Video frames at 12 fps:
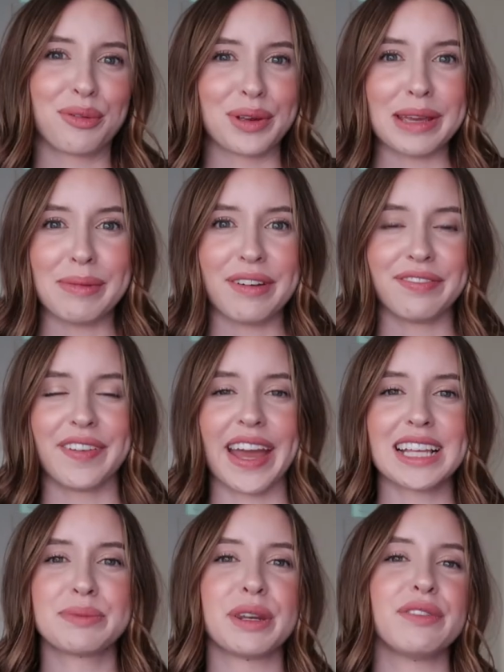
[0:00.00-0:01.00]
cream
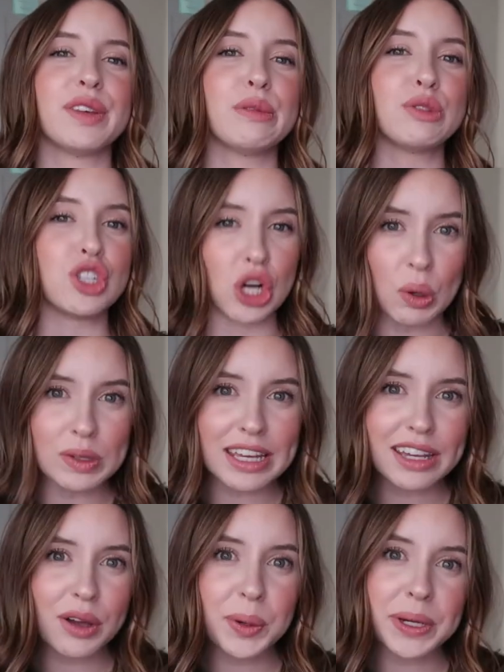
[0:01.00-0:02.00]
effect, but if you don't
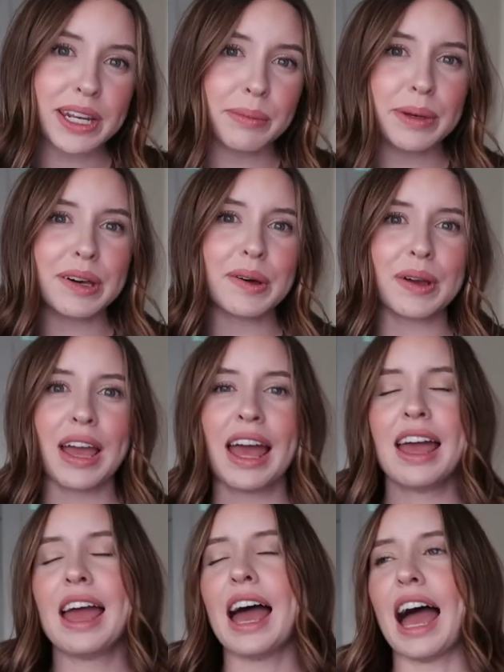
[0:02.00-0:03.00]
like coconut milk,
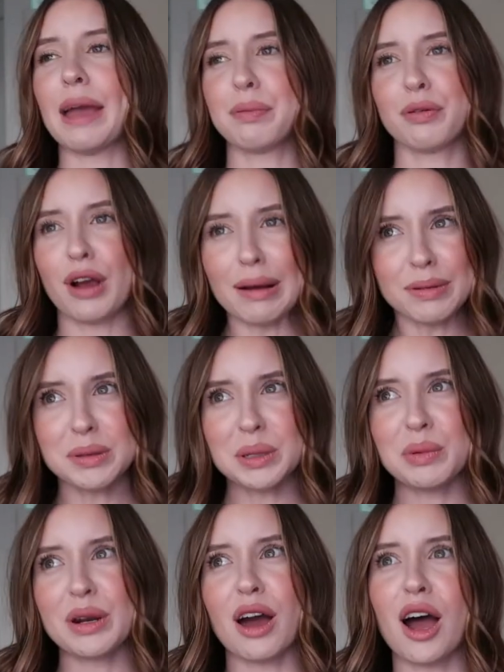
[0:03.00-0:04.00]
I probably
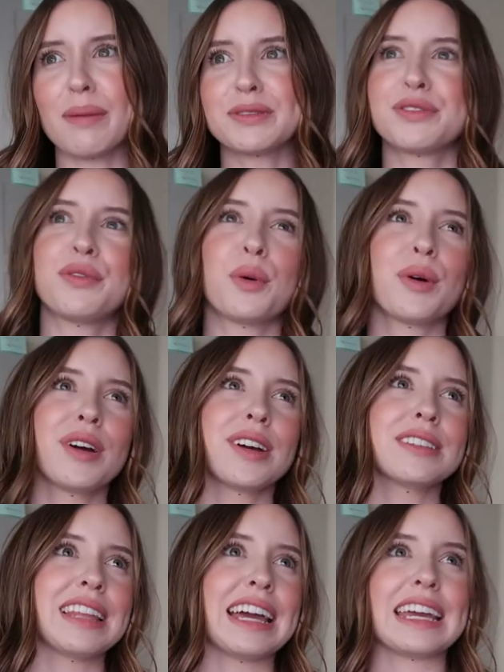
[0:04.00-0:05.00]
would opt
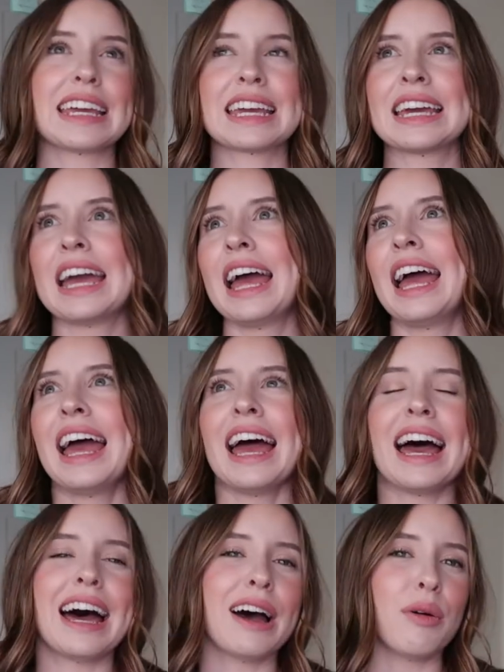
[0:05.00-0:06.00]
for like
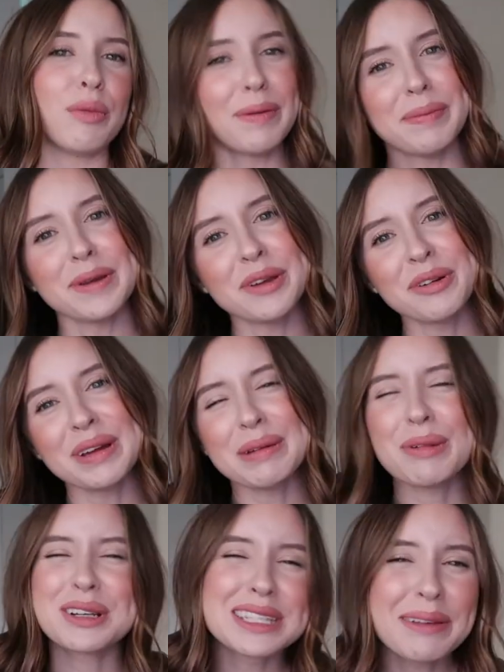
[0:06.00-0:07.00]
a whipping
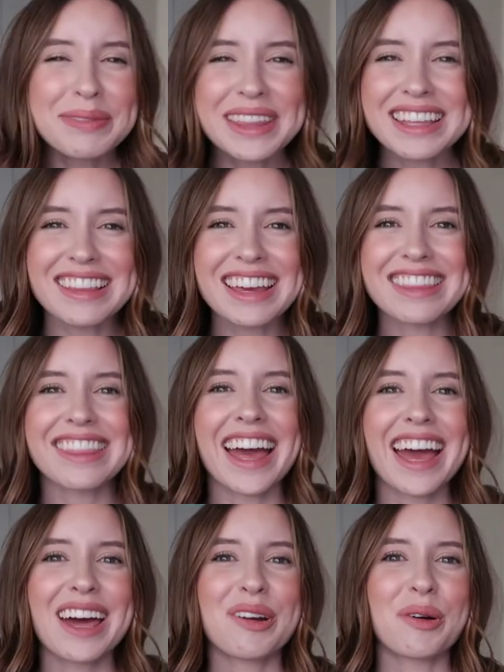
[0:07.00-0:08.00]
cream or something like
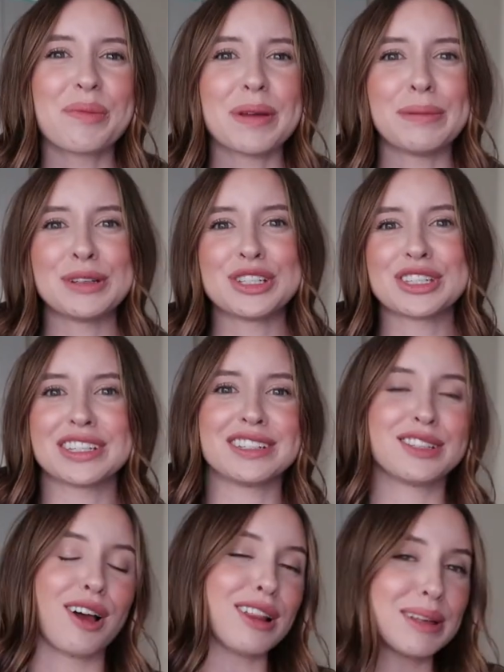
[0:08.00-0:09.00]
that, or maybe just a
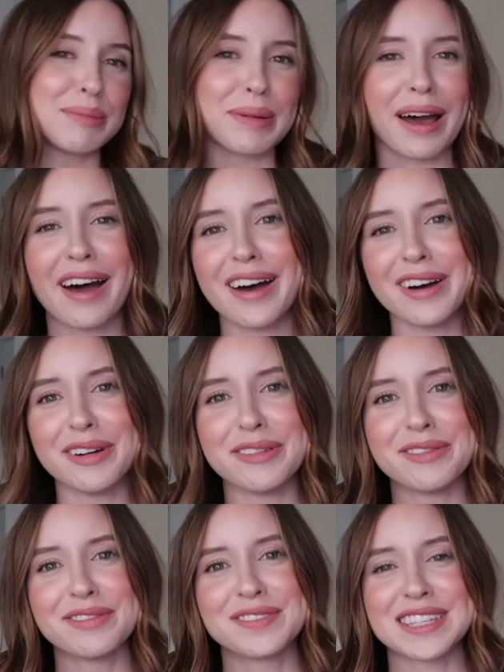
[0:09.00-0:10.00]
dollop
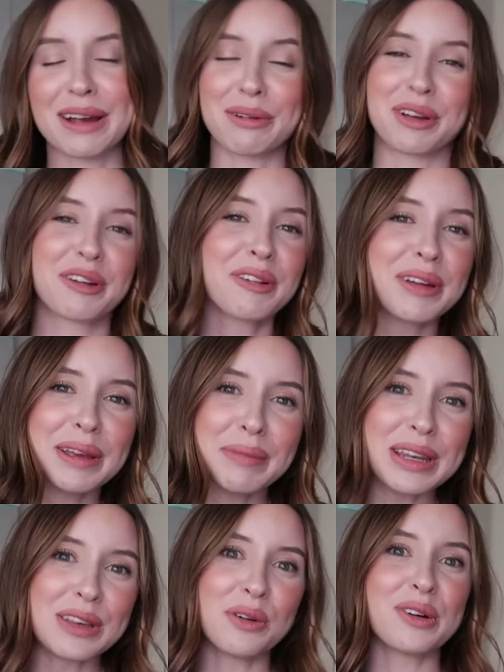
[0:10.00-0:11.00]
of sour cream
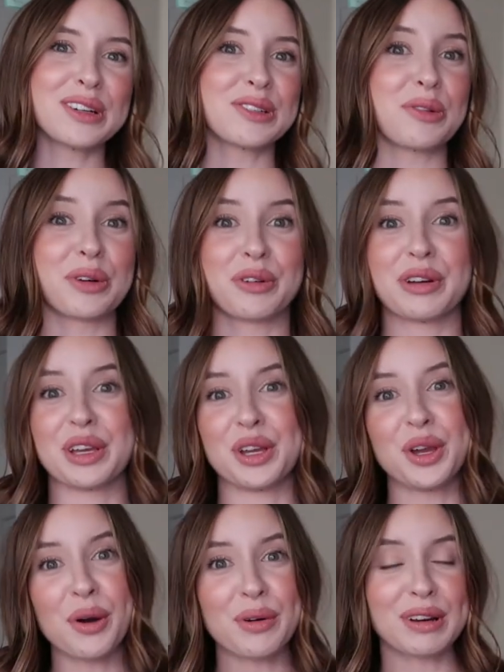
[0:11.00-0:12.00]
in yours, or
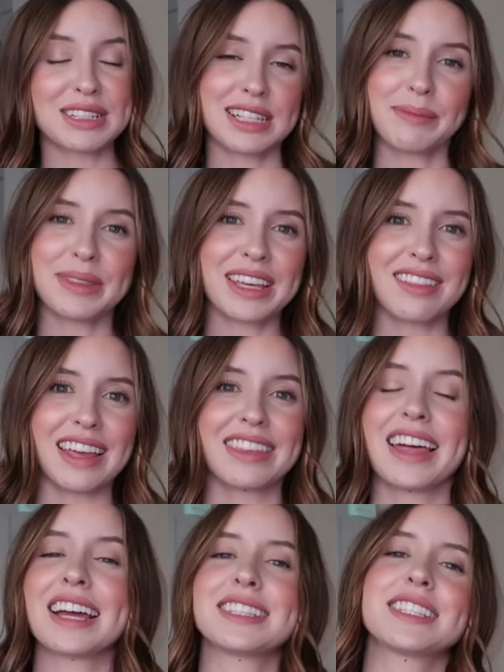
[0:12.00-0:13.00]
Greek yogurt, something
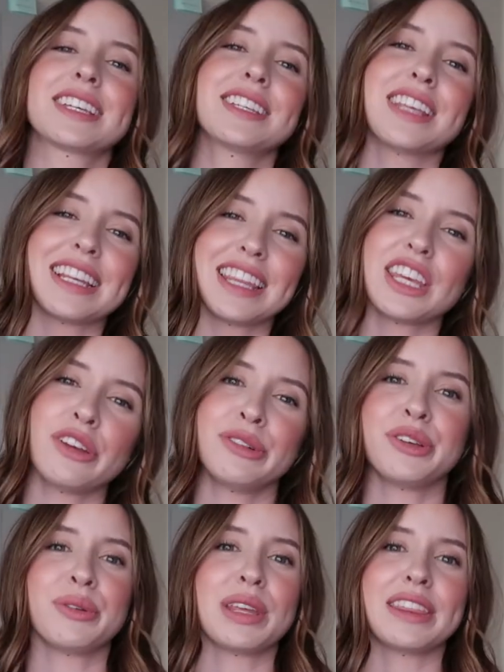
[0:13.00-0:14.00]
like that, because I think you
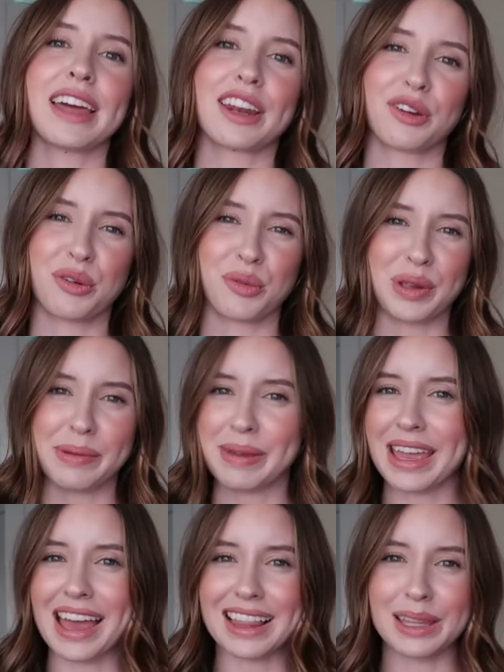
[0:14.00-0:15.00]
do need that
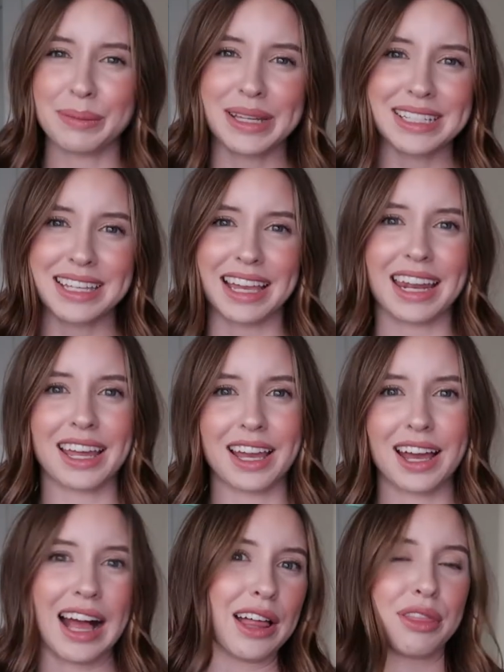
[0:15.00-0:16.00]
creamy element to kind of
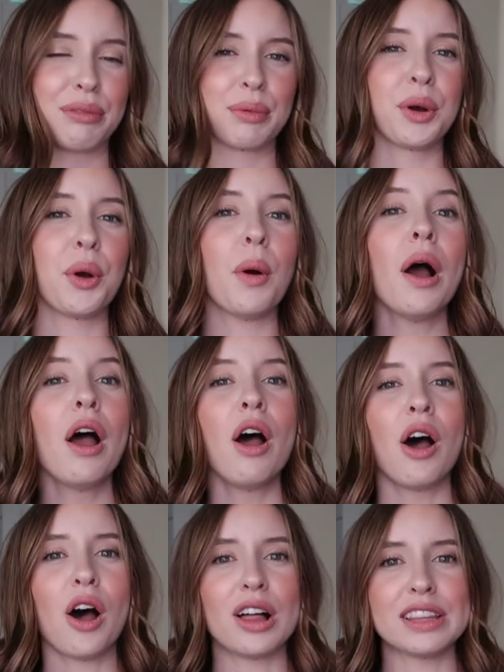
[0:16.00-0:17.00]
cut through
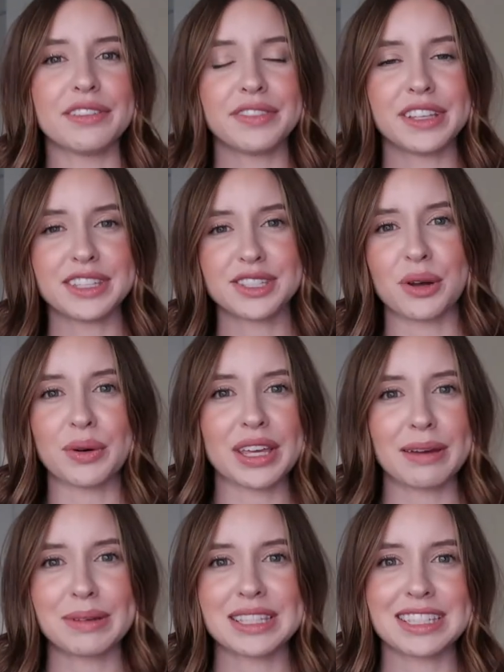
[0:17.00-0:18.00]
all of the
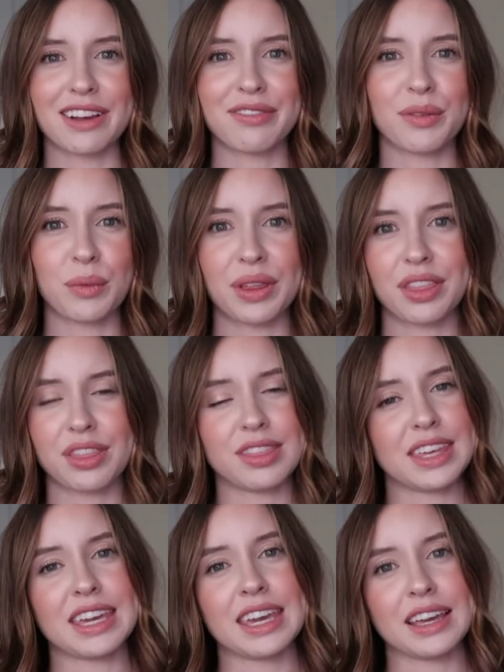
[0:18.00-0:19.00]
sodium and stuff with
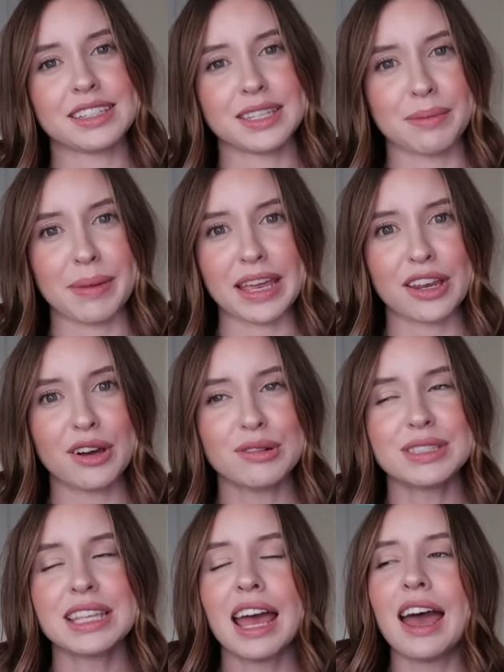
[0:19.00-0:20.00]
the
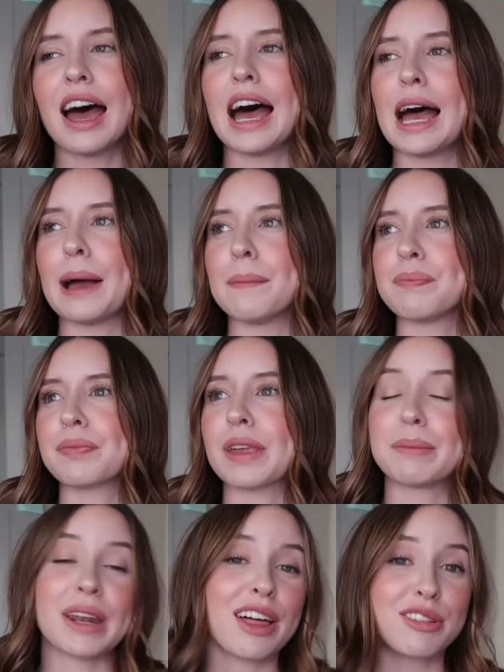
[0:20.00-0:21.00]
tomatoes.
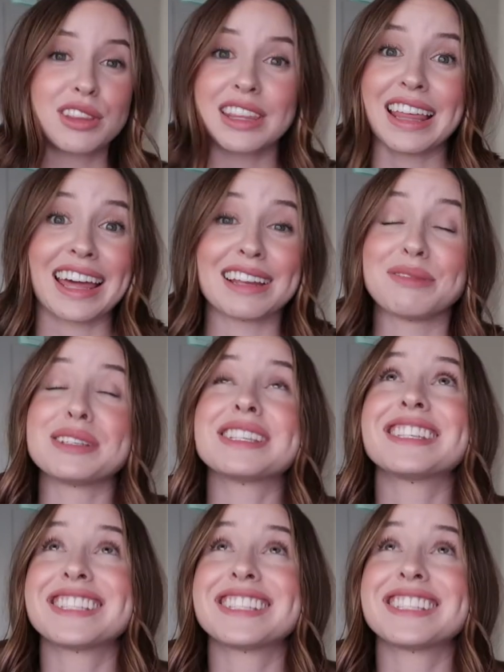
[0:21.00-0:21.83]
But other than that, it was